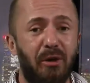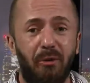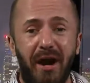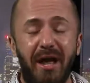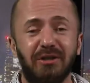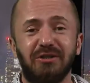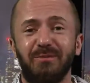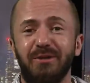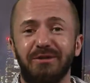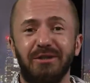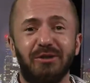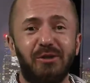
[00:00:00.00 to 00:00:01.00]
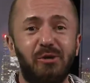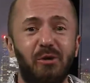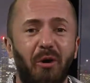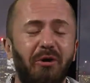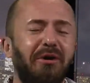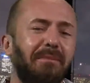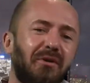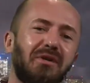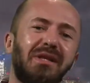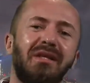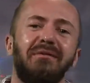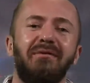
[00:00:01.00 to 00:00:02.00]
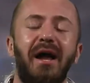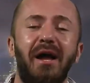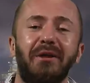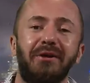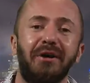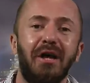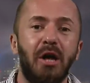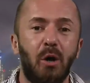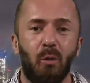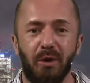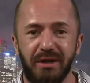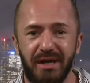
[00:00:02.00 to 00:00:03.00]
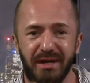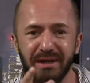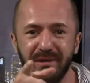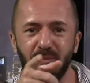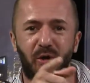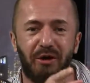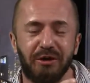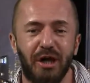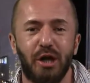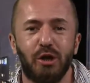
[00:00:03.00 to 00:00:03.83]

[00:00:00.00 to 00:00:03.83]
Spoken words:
or LGBTQ or a person of color, well, guess what?